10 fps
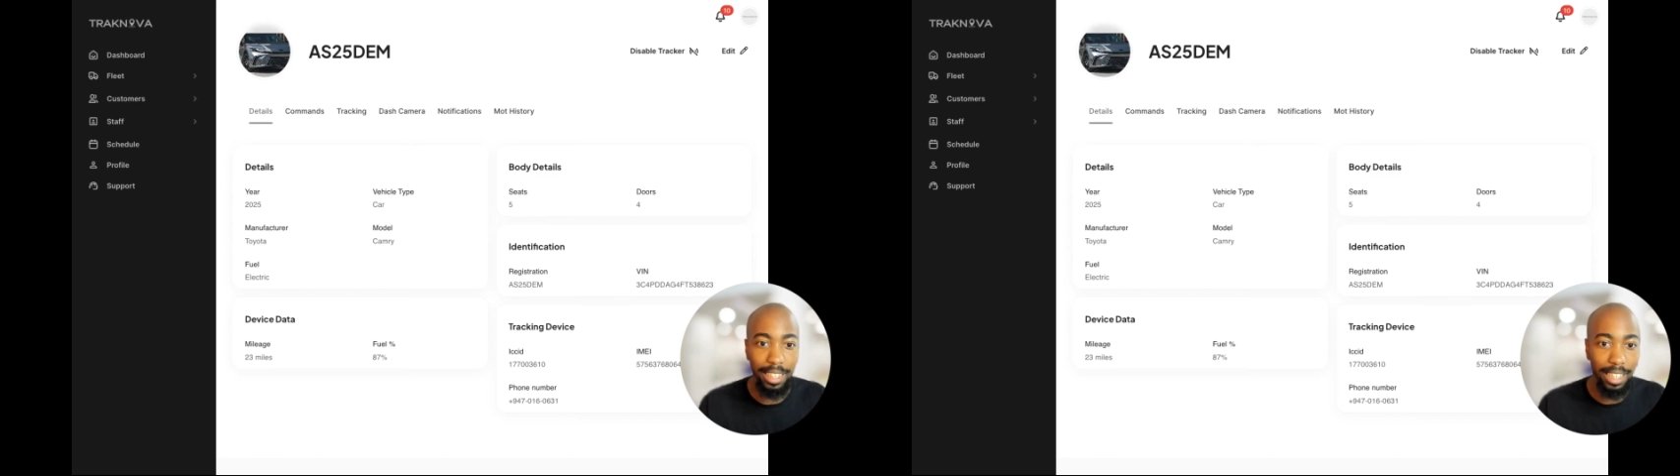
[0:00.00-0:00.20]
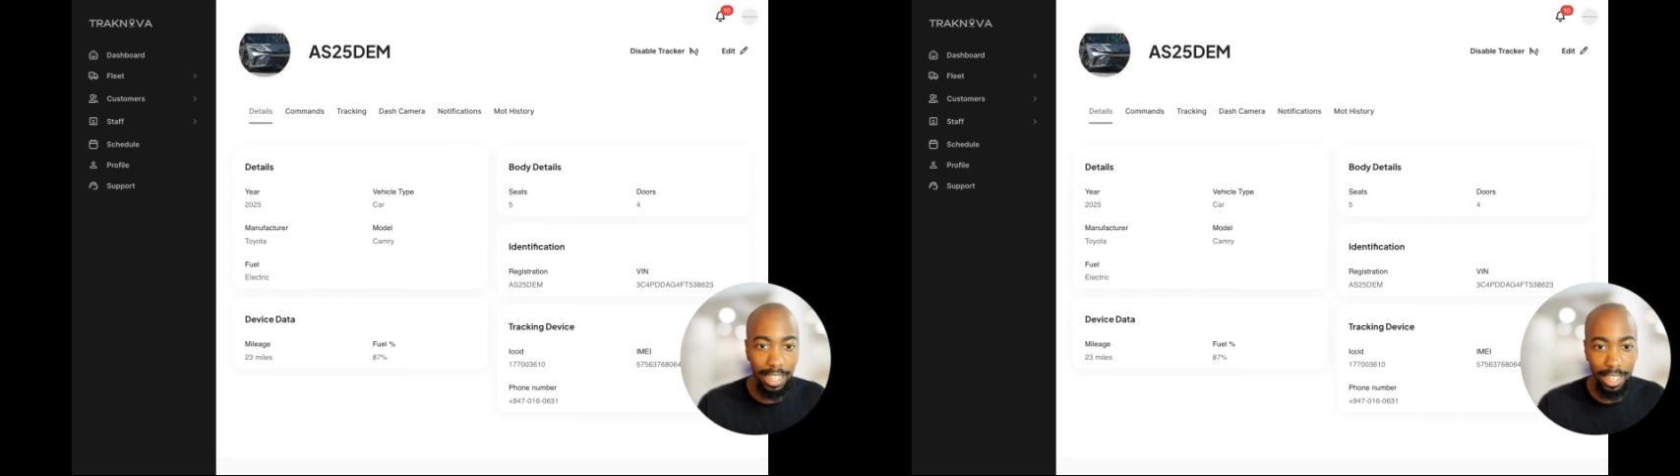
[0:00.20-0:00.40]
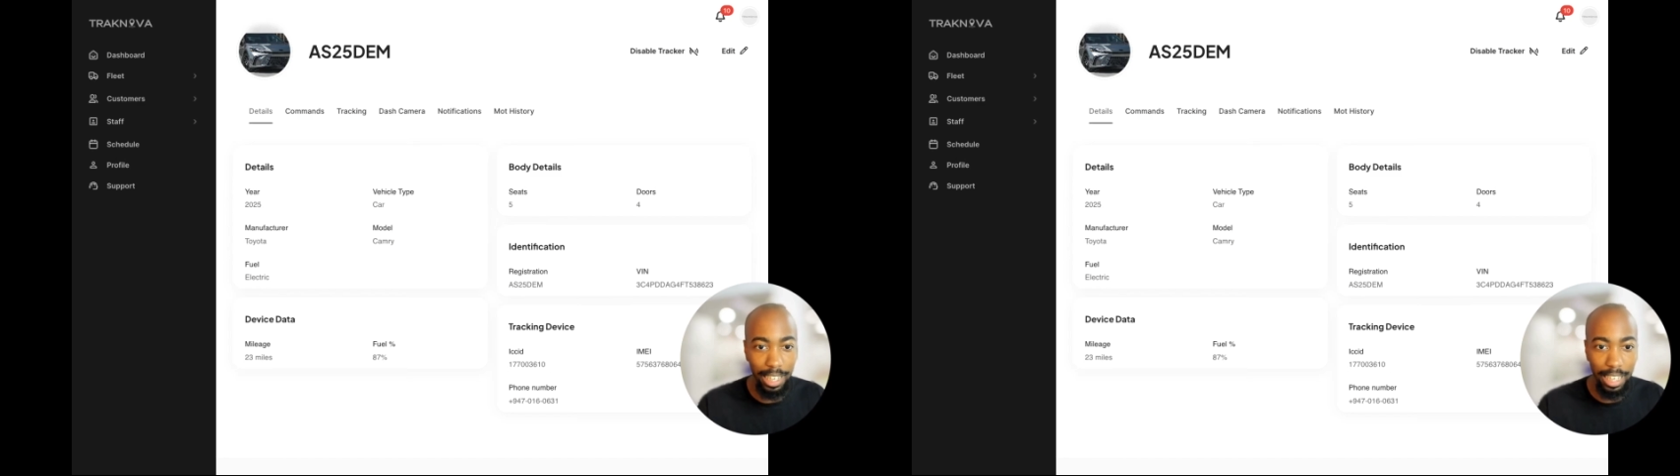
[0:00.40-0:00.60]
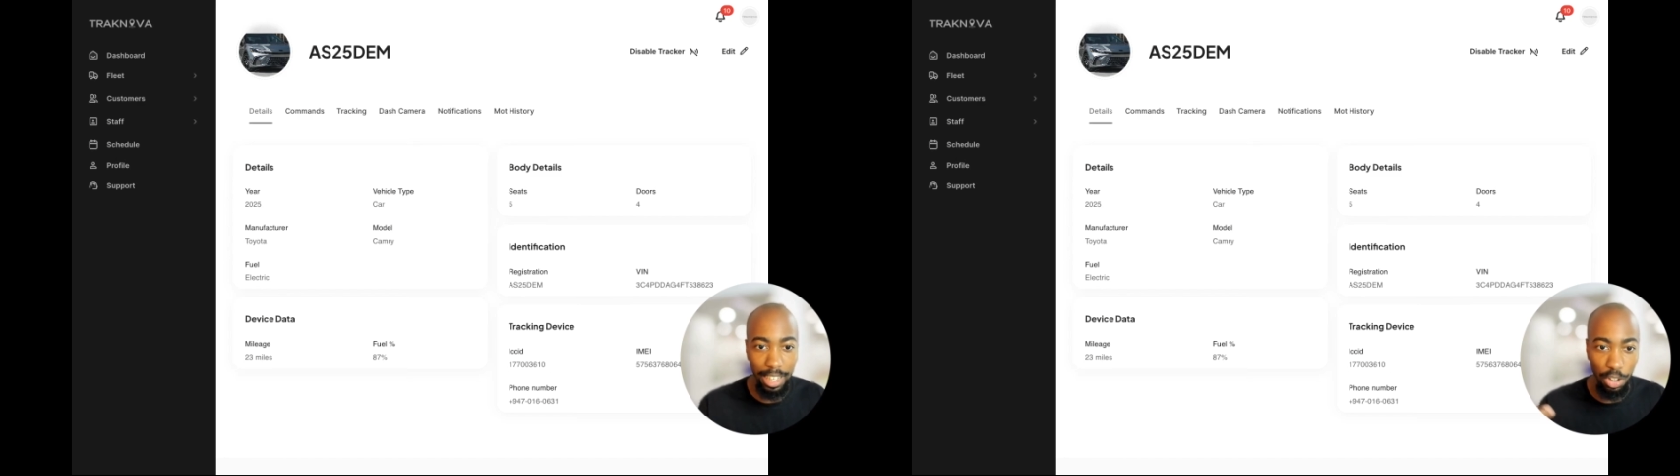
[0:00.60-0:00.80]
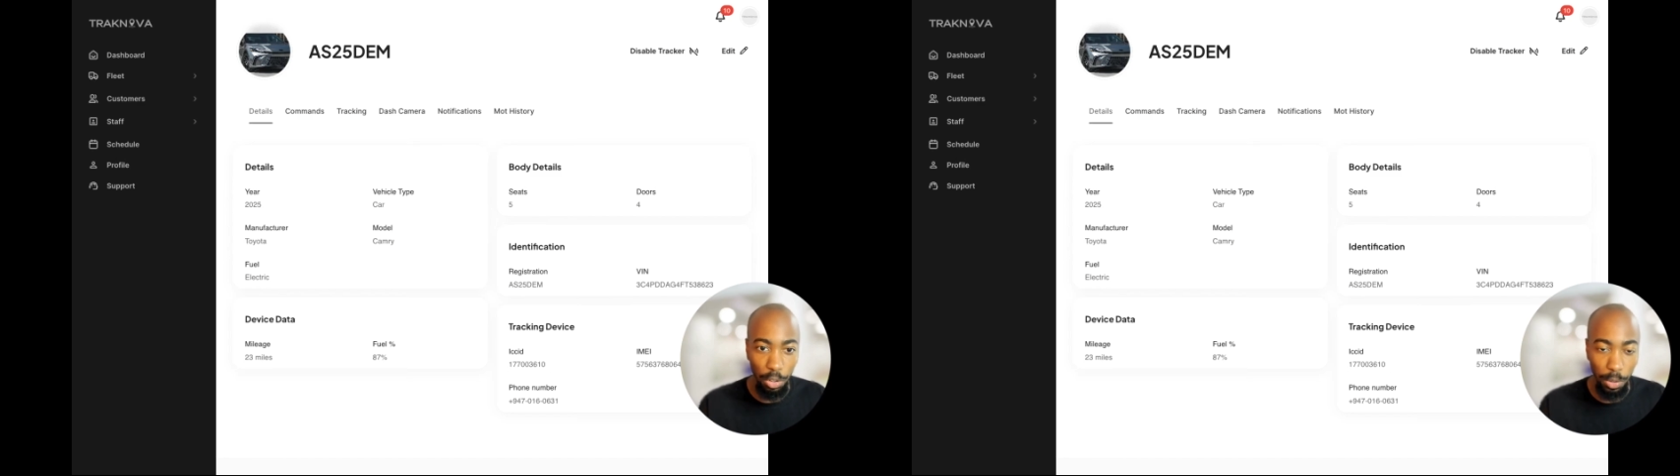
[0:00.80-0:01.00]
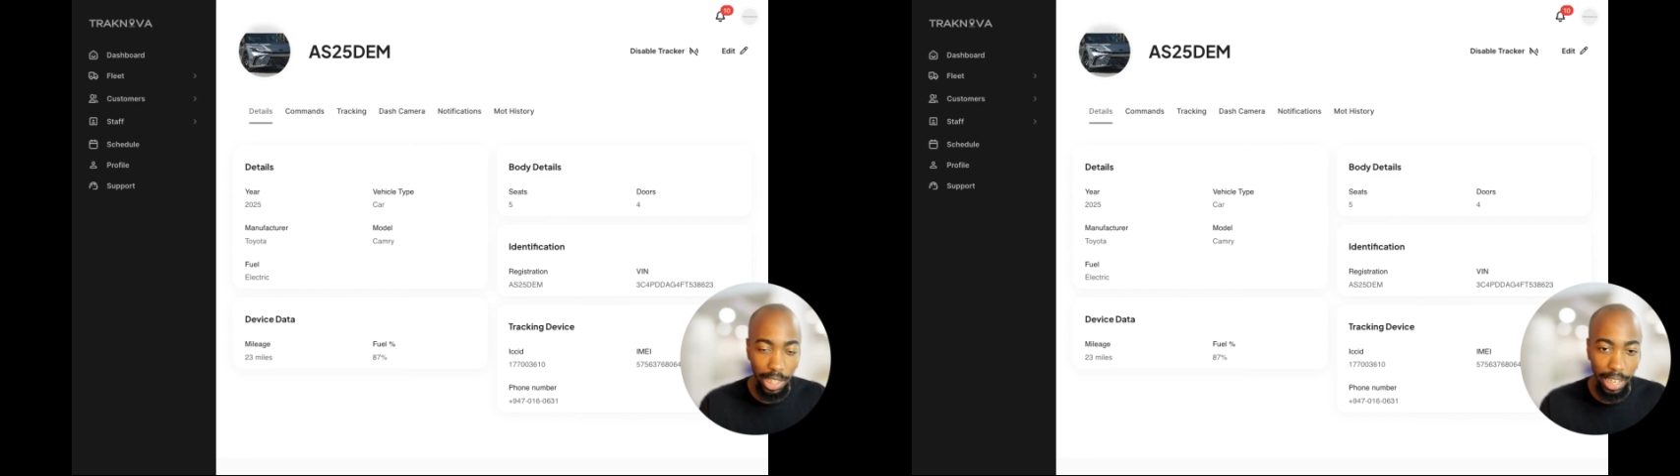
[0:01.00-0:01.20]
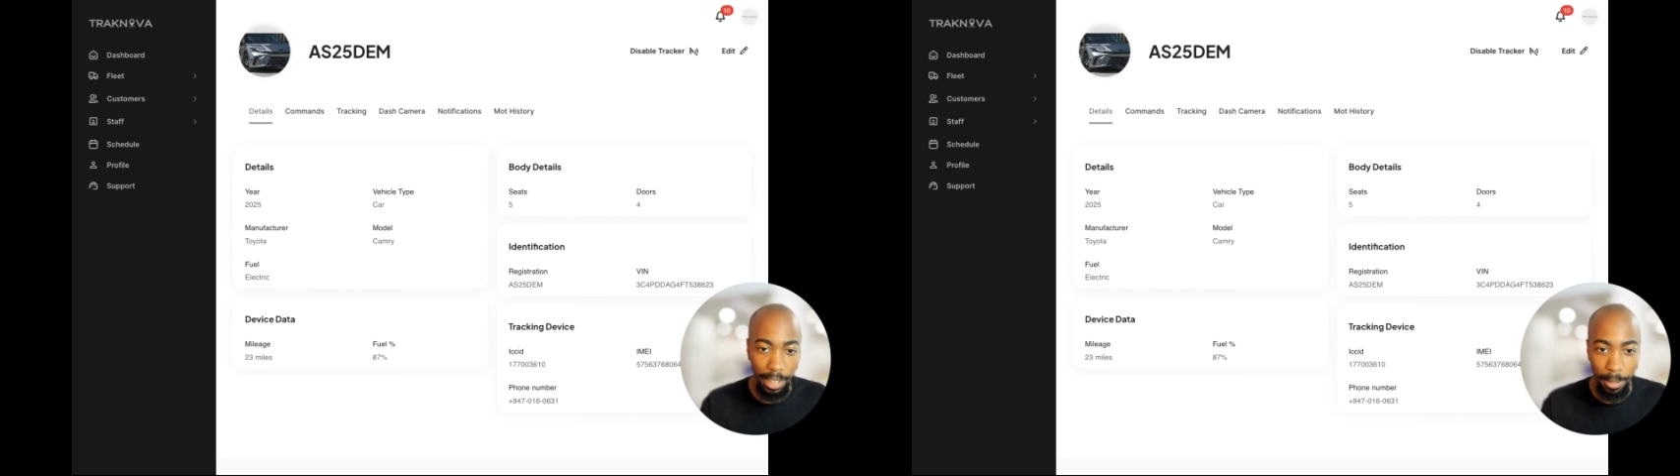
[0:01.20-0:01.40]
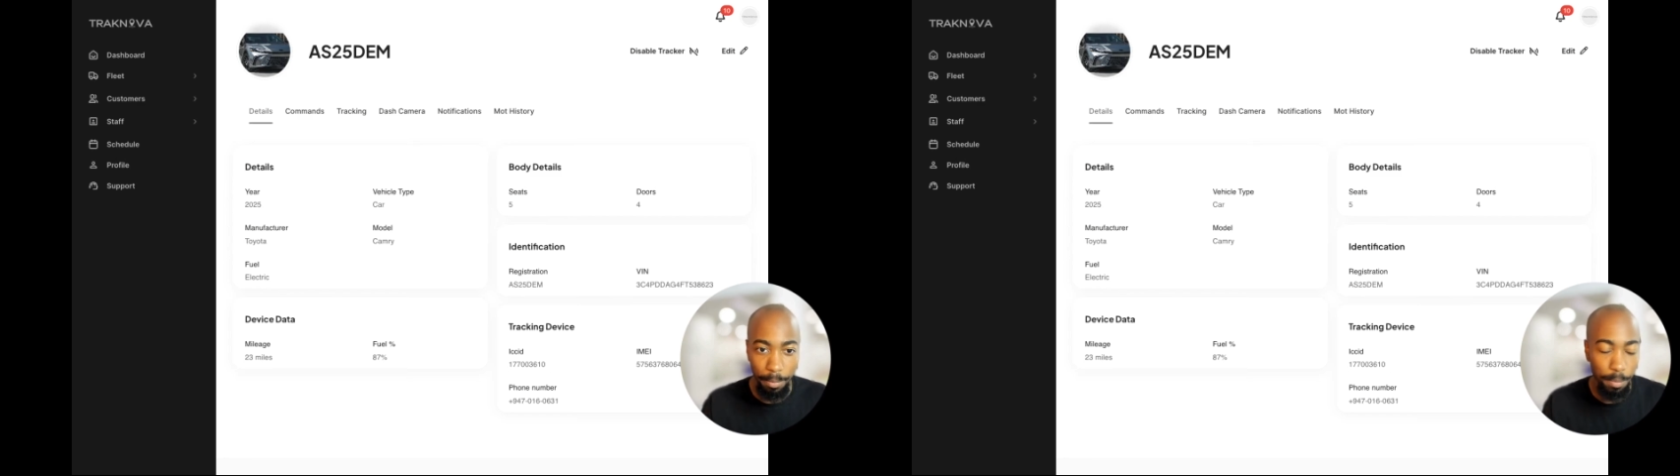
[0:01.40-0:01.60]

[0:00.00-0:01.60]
here in the UK,